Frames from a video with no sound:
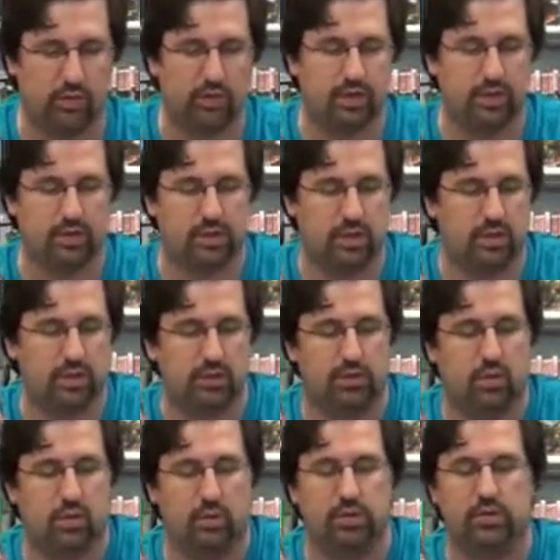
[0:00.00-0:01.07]
because I just
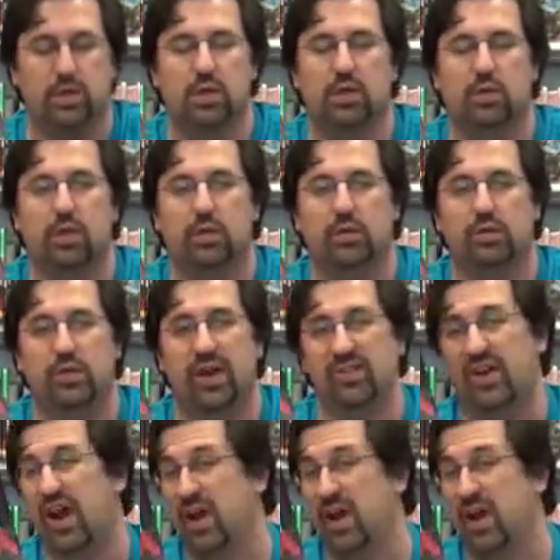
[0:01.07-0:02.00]
thought it was whatever.